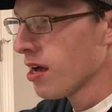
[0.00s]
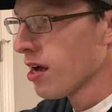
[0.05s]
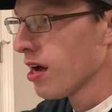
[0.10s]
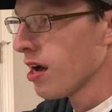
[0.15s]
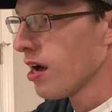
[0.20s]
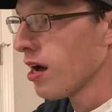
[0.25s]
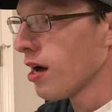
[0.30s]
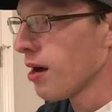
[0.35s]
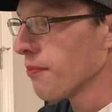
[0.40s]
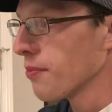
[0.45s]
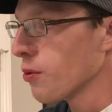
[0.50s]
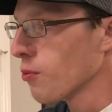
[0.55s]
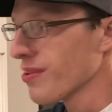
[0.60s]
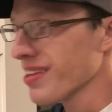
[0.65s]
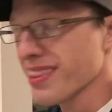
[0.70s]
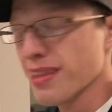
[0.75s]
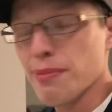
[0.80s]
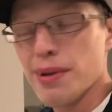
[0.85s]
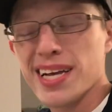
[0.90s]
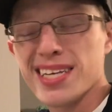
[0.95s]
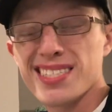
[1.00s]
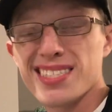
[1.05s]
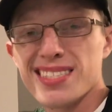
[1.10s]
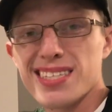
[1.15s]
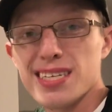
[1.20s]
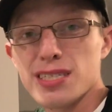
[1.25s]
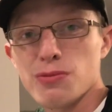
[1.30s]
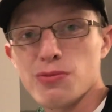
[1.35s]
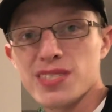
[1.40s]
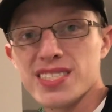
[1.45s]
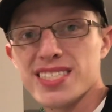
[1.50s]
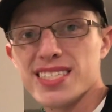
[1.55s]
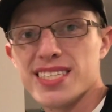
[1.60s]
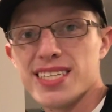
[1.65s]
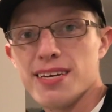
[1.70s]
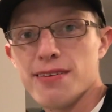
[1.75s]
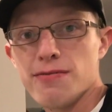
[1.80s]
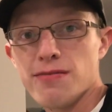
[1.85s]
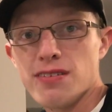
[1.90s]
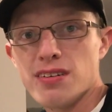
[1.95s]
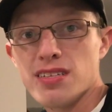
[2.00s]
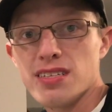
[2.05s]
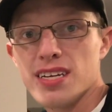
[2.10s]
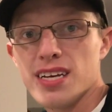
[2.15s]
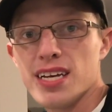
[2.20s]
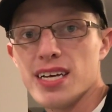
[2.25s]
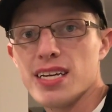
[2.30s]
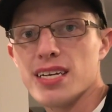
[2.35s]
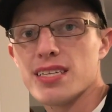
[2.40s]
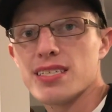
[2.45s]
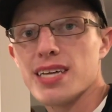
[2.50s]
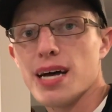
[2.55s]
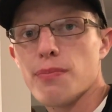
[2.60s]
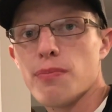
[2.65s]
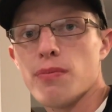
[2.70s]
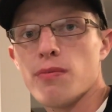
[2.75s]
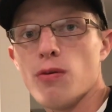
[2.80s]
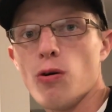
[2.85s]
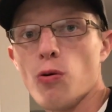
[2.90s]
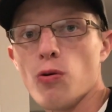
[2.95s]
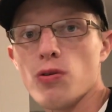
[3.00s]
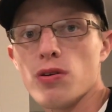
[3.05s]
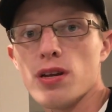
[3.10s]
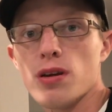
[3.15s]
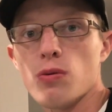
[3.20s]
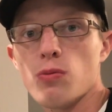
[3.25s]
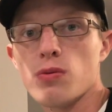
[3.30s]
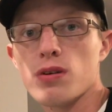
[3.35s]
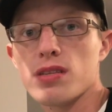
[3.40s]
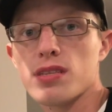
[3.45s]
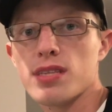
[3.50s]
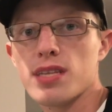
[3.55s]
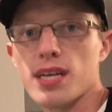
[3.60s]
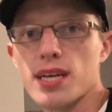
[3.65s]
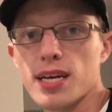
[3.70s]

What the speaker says: The one that makes this one's different is I ordered it with